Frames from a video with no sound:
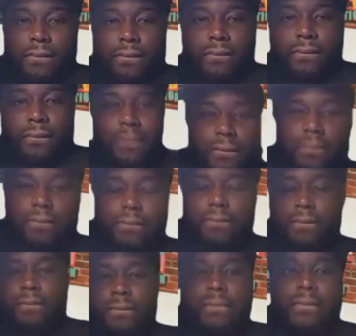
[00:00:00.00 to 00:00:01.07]

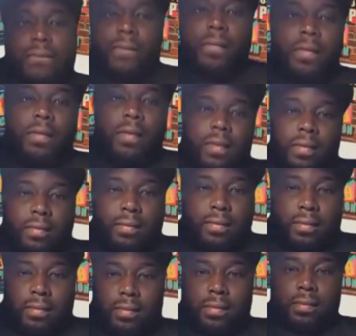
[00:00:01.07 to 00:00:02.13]

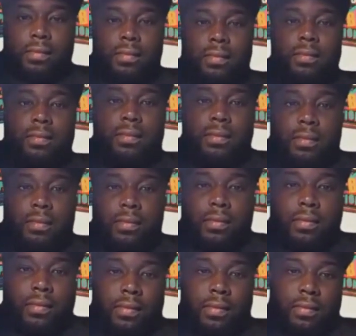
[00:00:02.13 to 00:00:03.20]

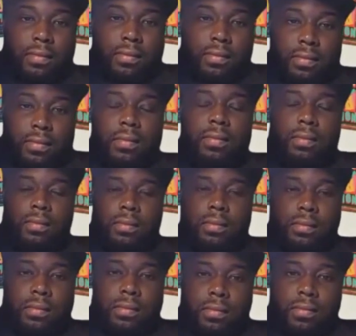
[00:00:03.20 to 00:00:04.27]

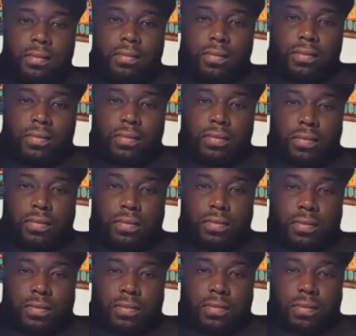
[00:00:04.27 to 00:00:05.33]

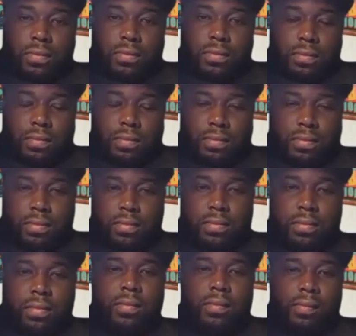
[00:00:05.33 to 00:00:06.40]

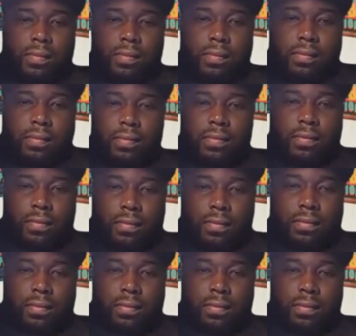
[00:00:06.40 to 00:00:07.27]
(not speaking)